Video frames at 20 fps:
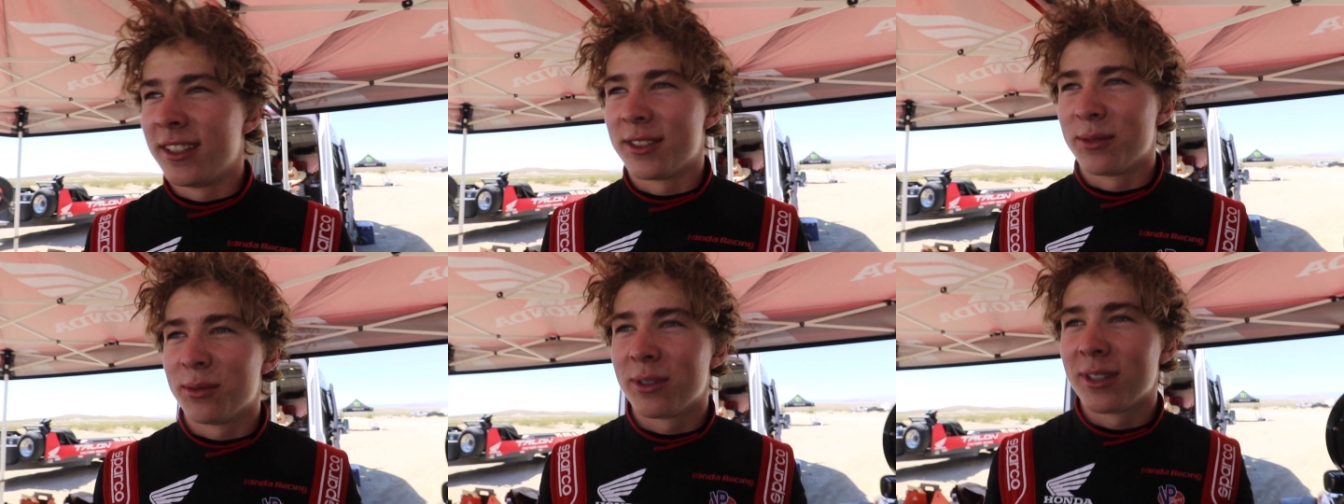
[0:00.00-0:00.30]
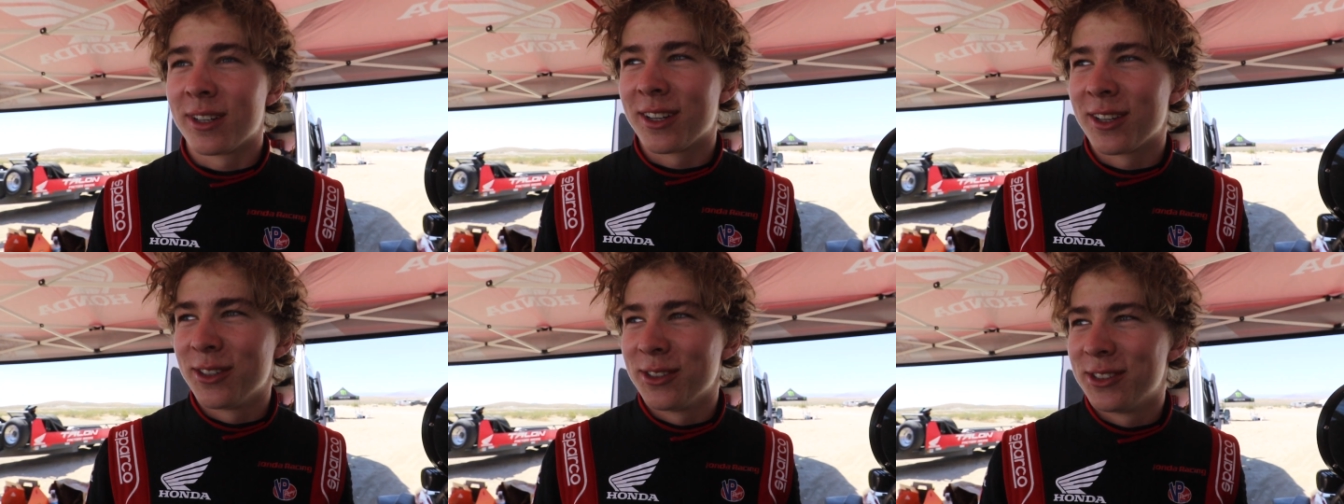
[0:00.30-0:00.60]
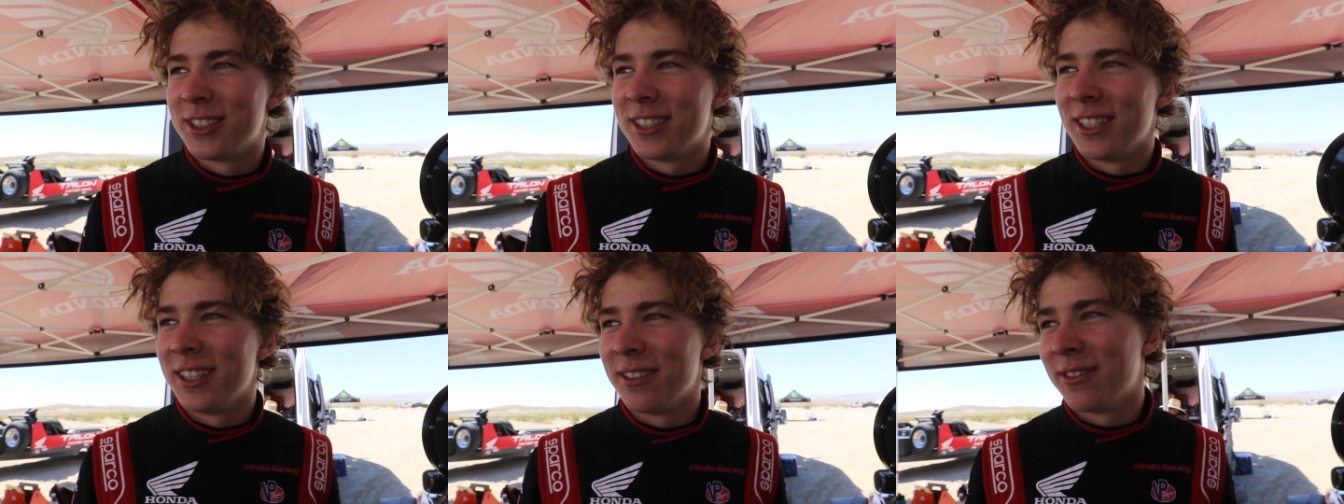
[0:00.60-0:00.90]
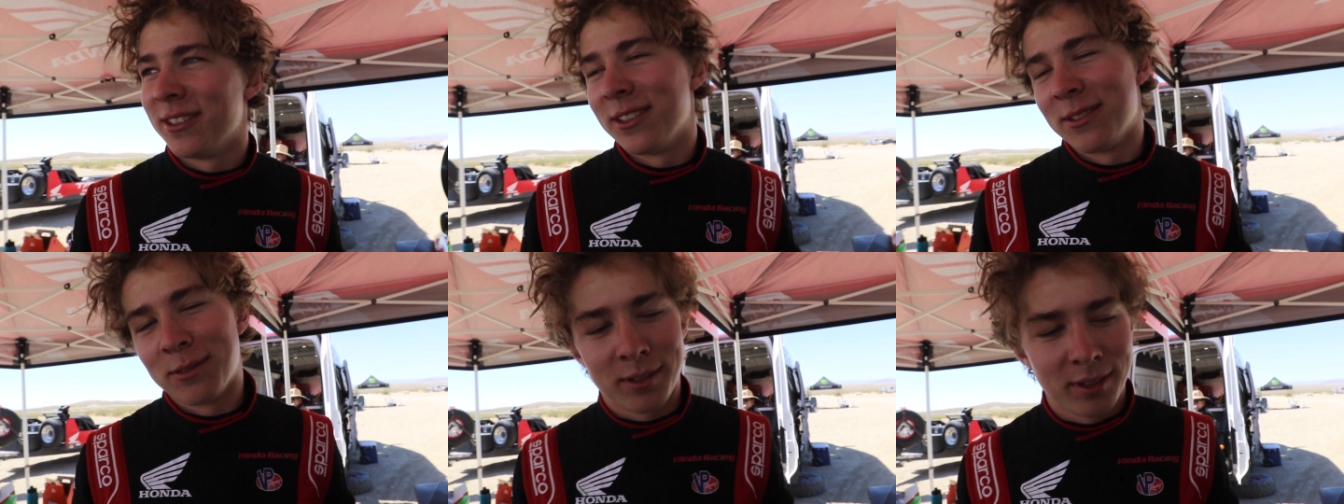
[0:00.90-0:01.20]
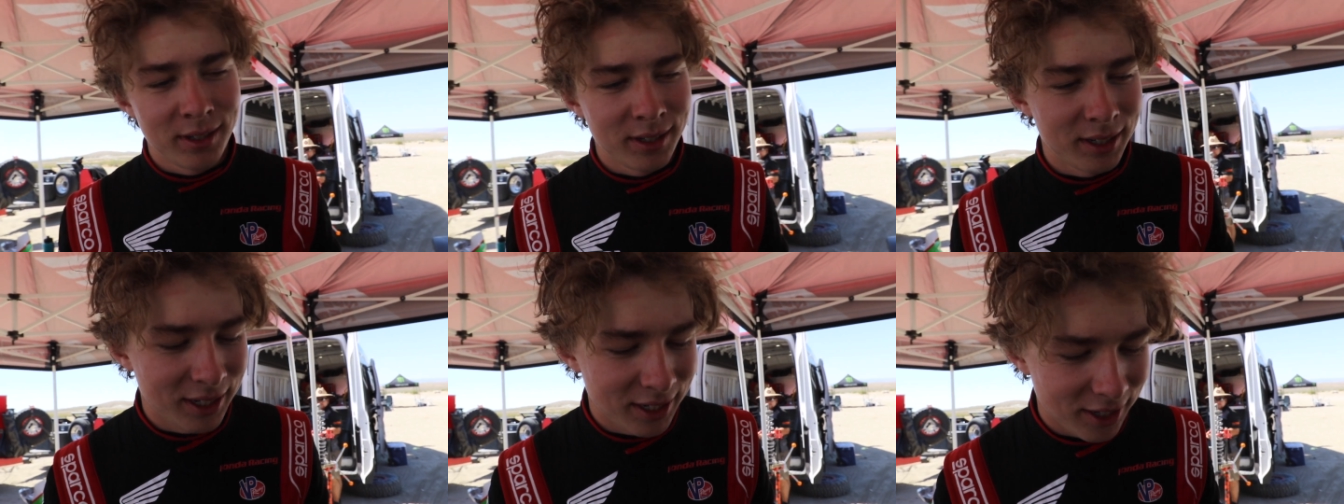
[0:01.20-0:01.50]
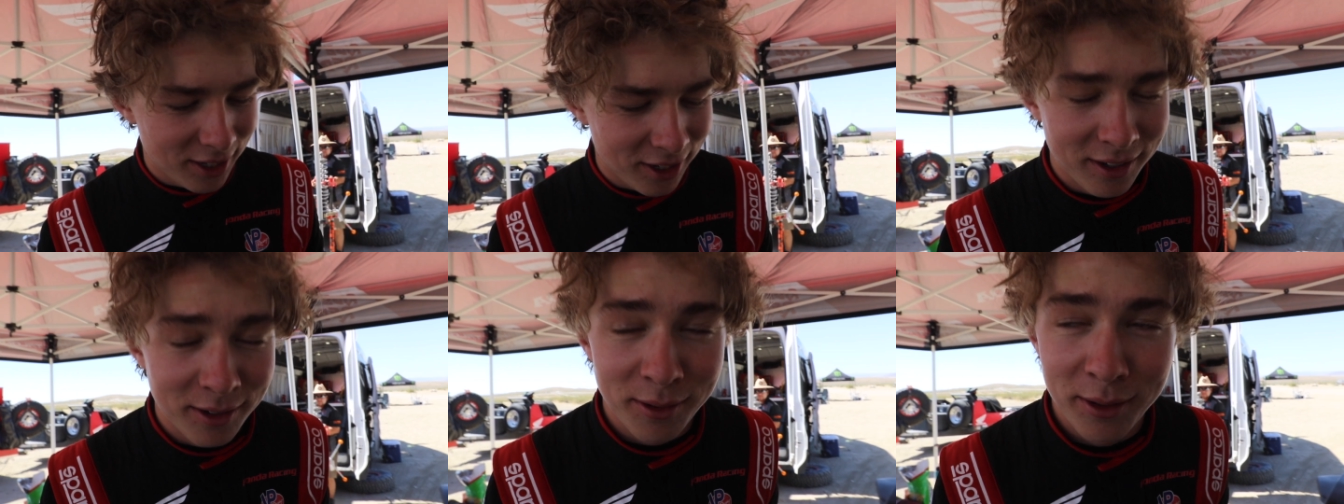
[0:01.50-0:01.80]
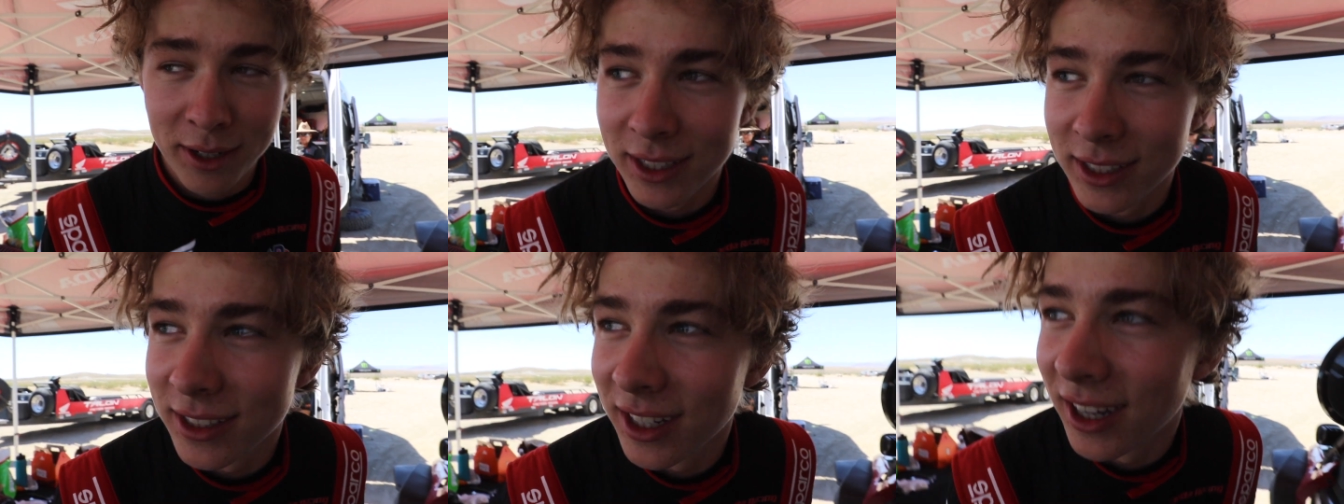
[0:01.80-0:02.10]
so we're gonna go see if it's really all
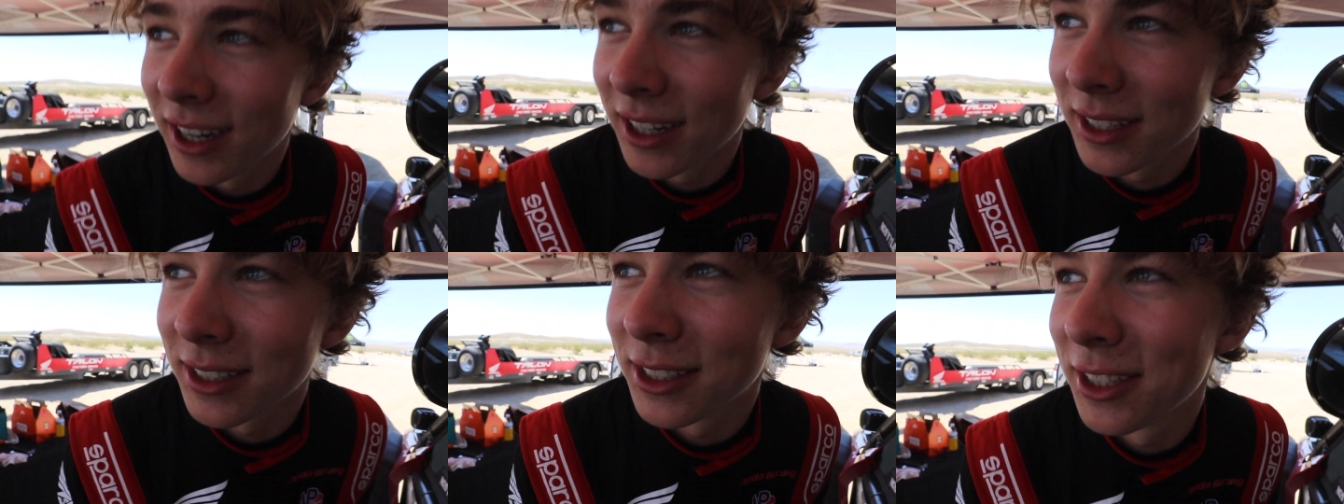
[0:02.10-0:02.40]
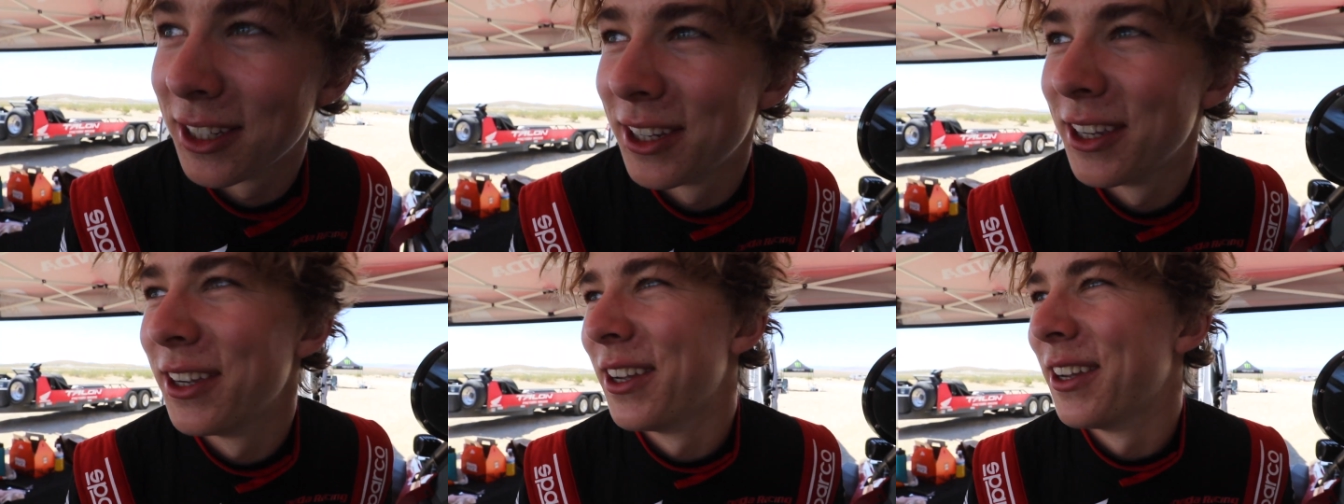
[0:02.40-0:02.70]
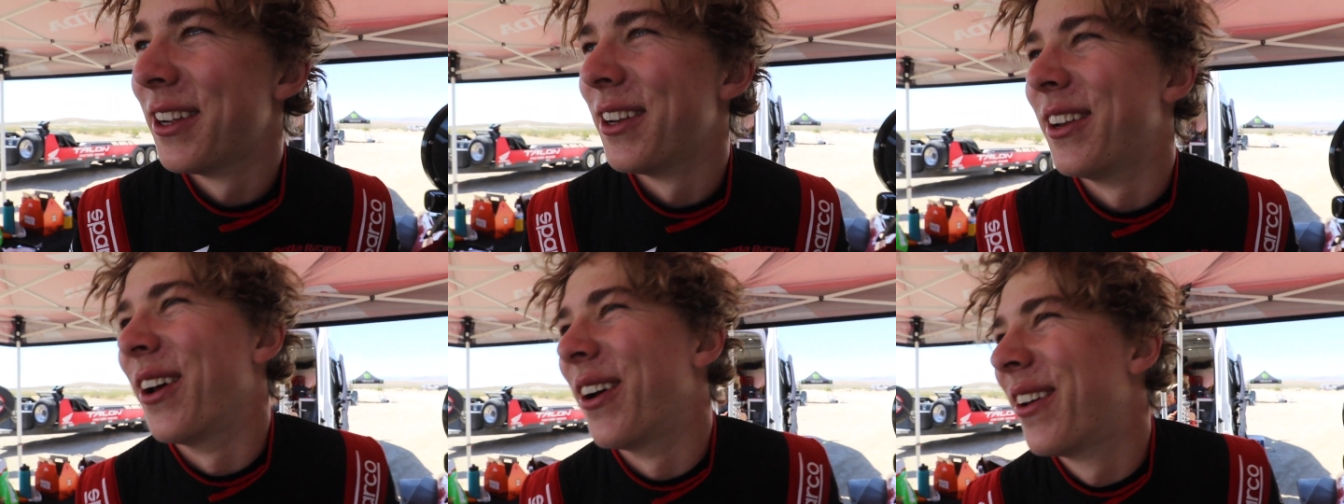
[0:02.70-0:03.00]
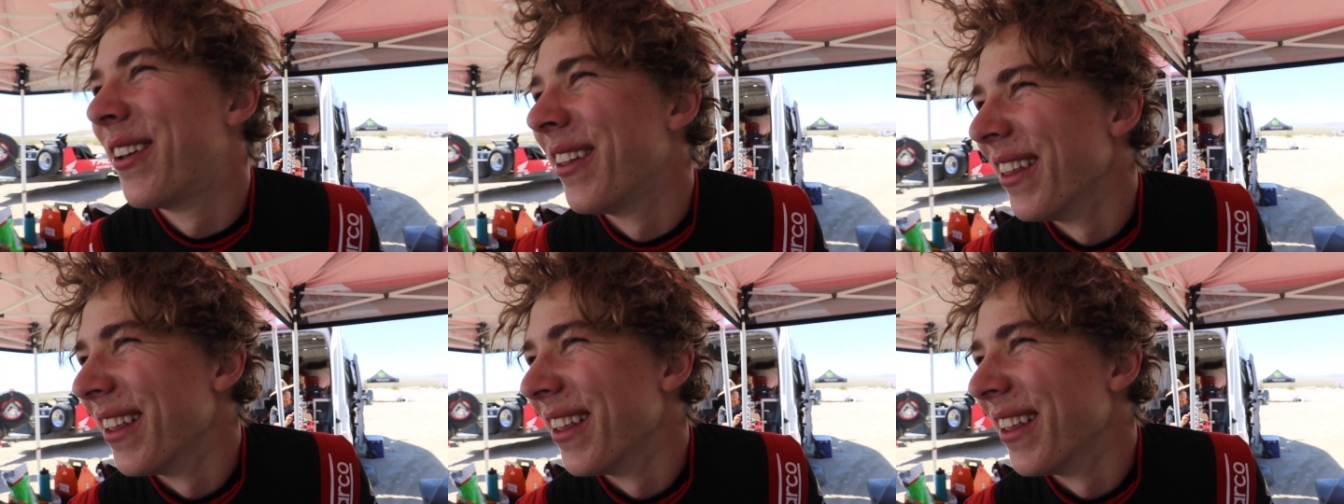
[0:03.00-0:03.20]
what he talks. No.